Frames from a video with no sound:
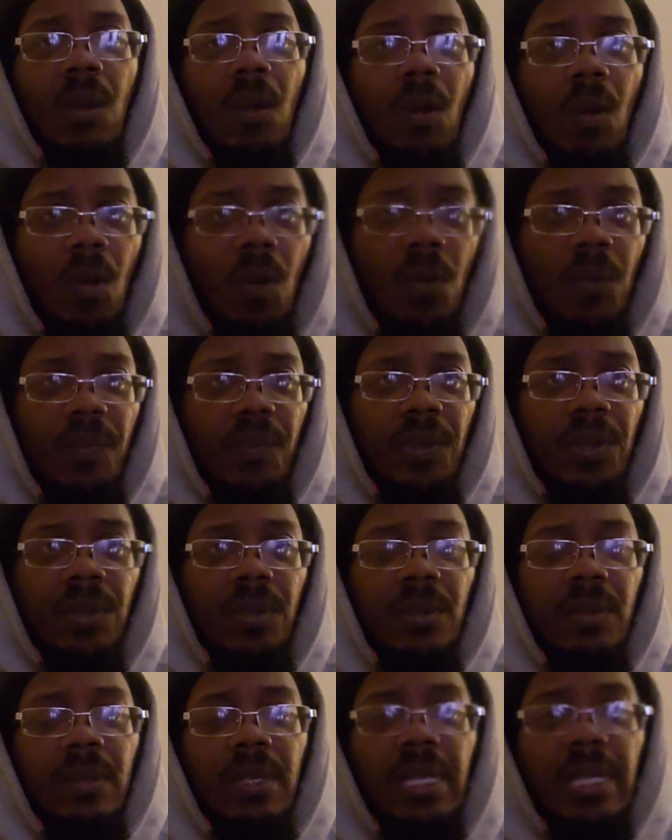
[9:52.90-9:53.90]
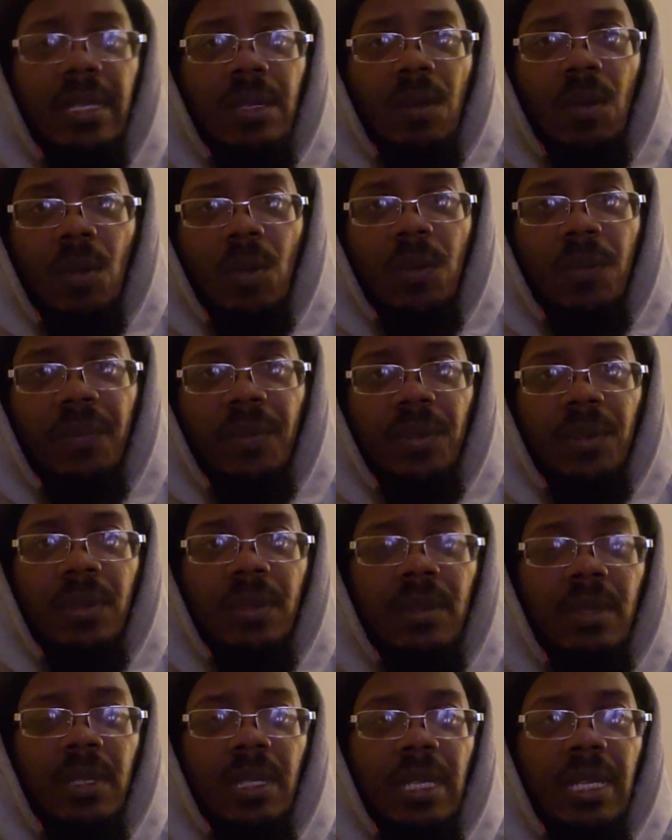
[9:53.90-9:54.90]
over and over
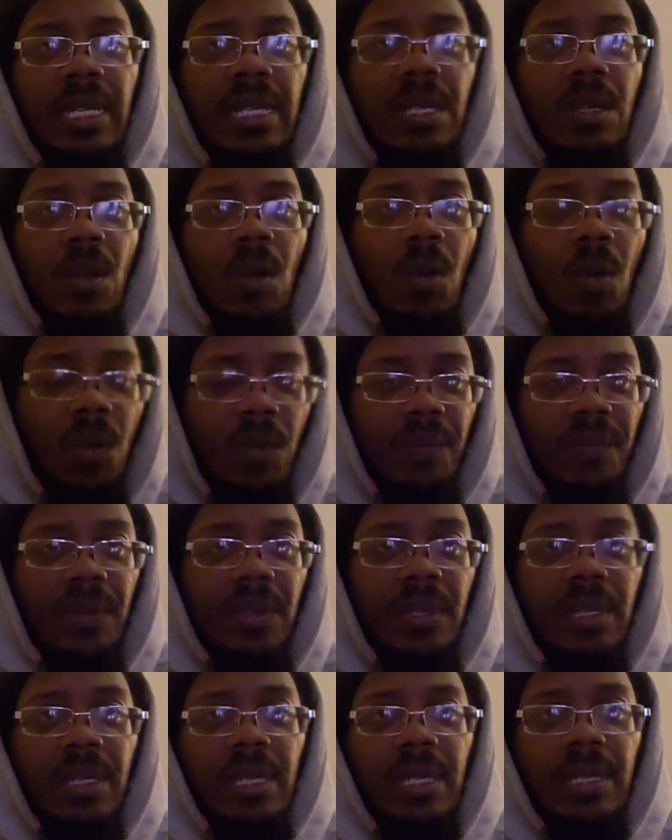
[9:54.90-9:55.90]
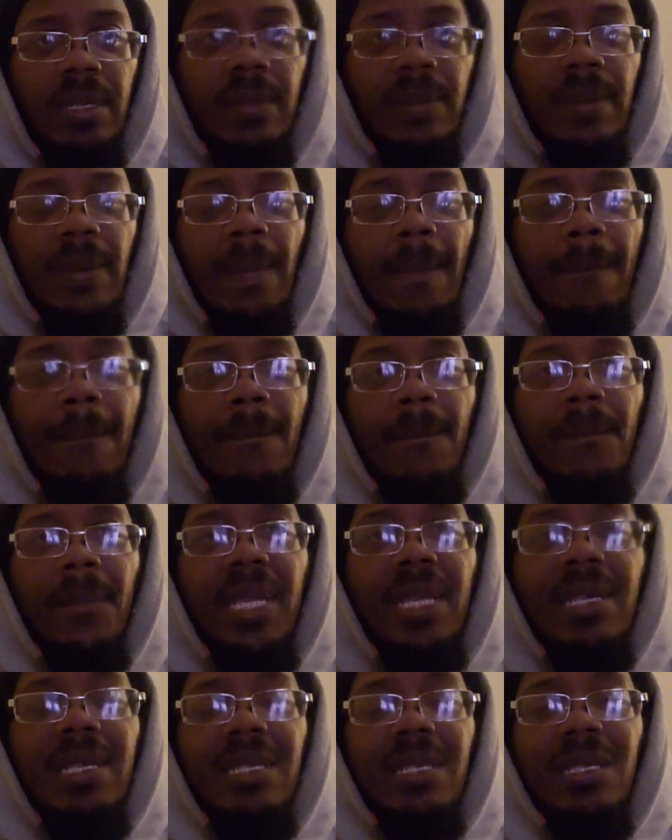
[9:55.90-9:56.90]
and over again.
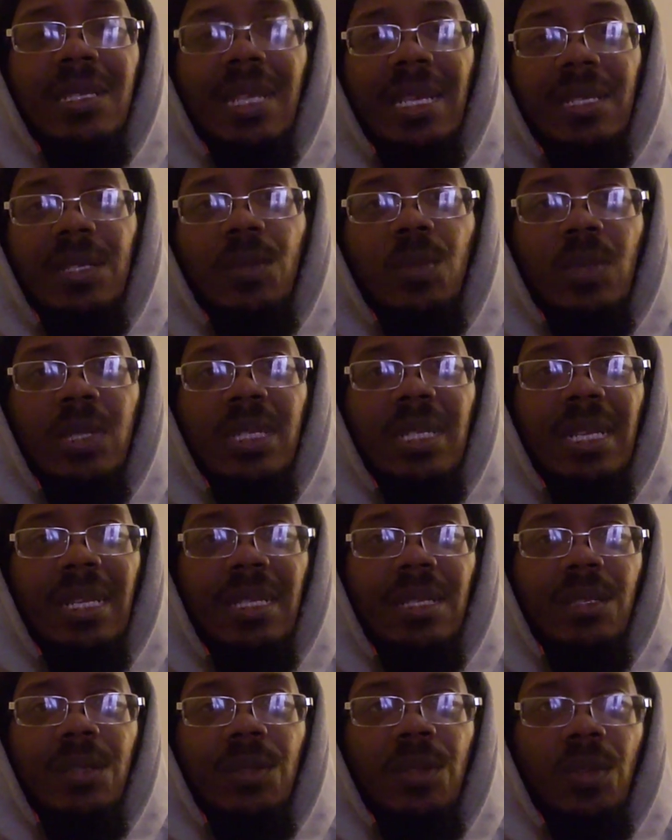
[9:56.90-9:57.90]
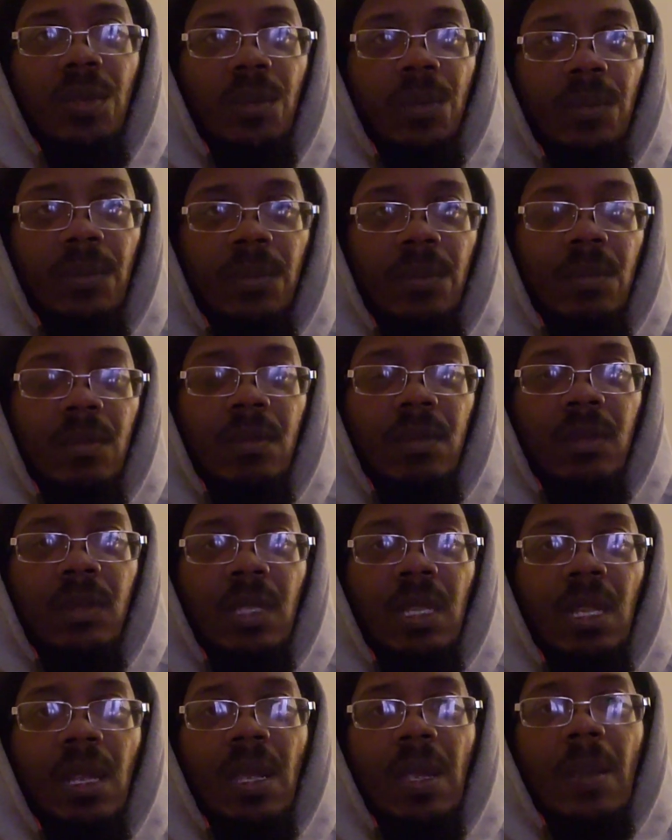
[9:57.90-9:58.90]
Because that's what they do.
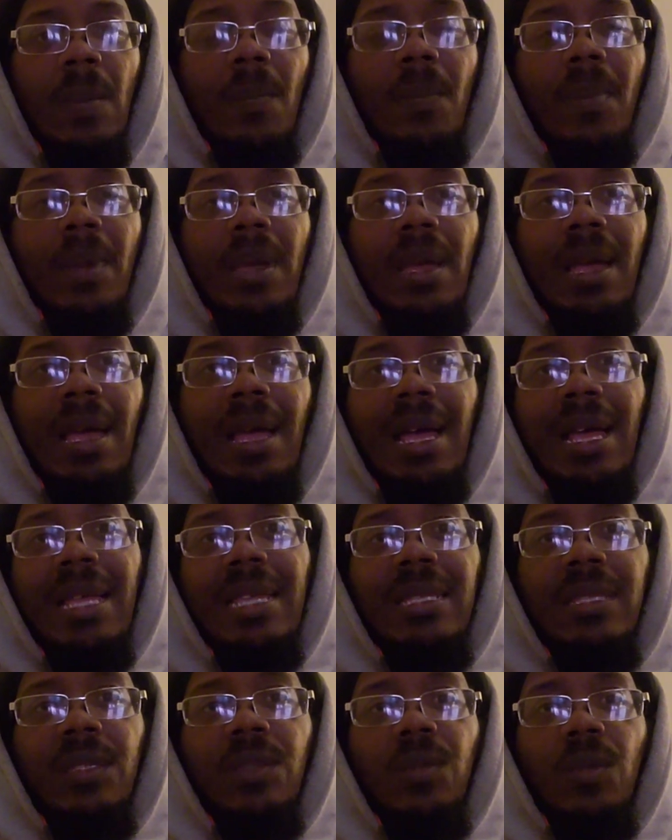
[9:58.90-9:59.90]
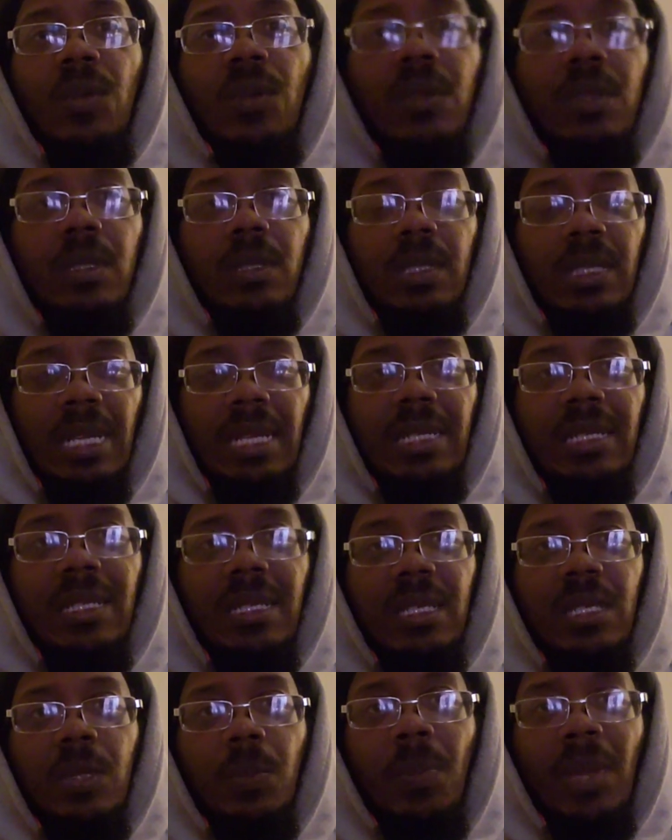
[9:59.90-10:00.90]
But I thought, now
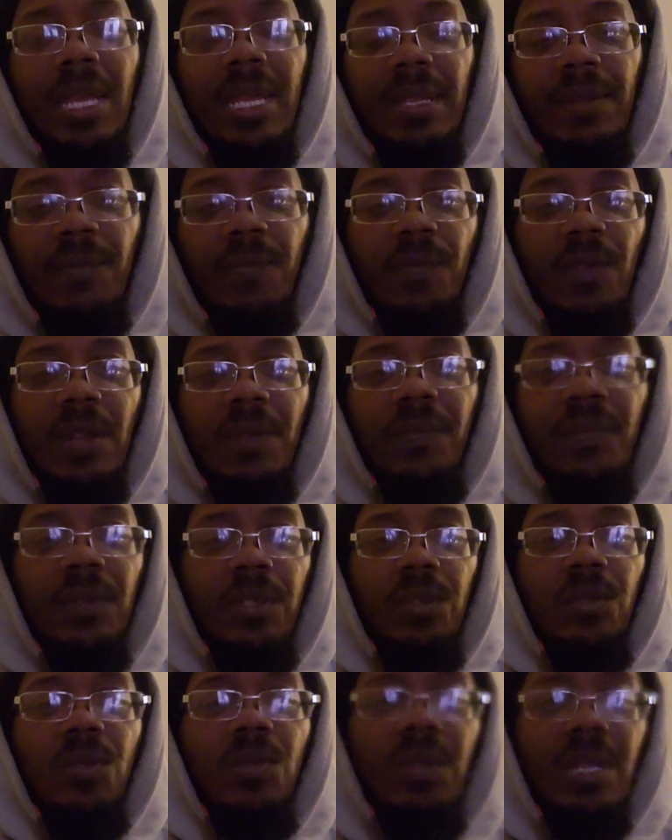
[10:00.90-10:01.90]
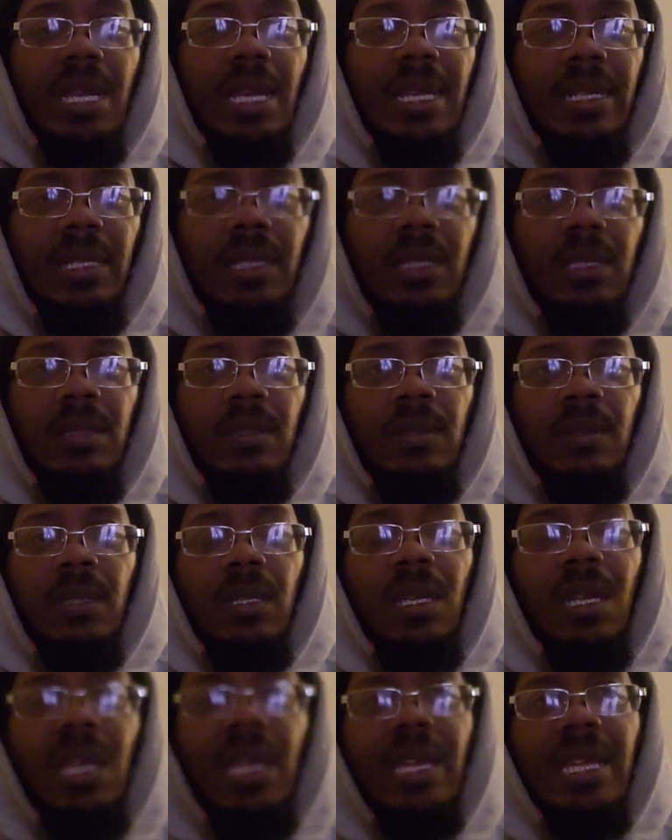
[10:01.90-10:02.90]
despite whether you got a
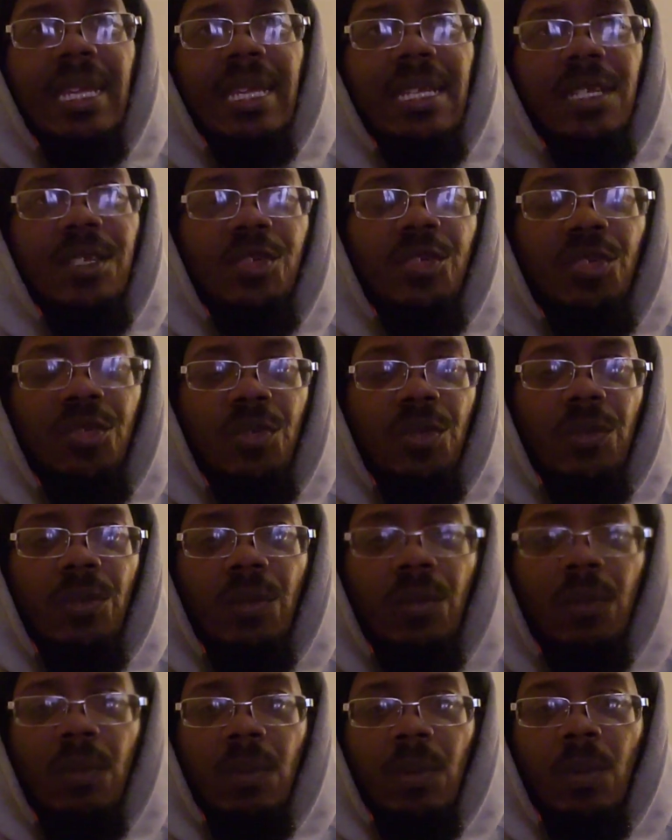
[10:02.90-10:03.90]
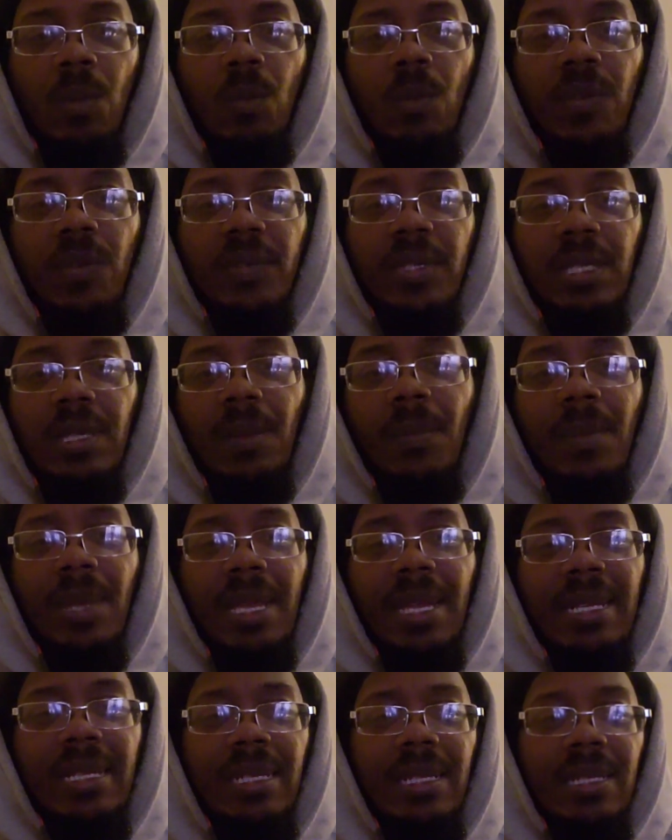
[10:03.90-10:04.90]
issue with
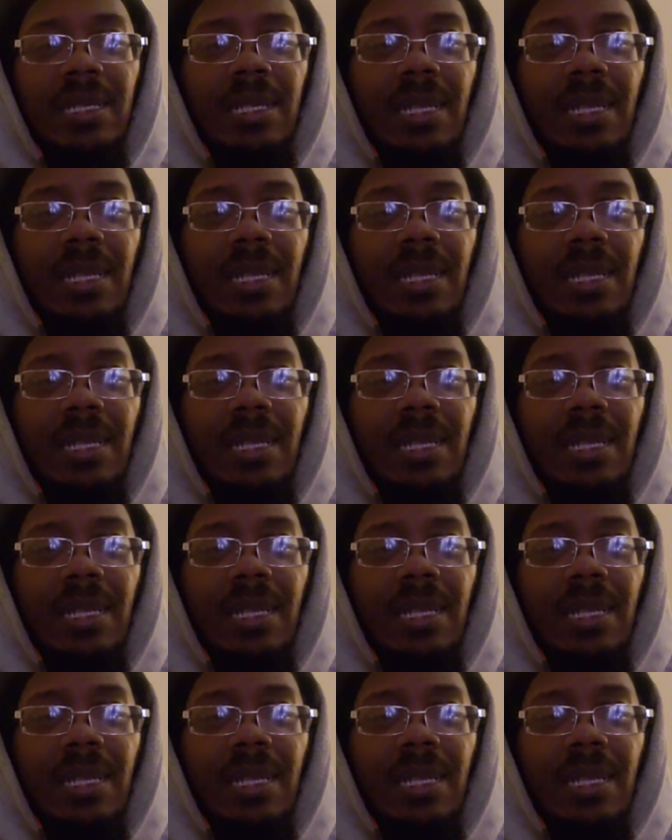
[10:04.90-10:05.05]
somebody or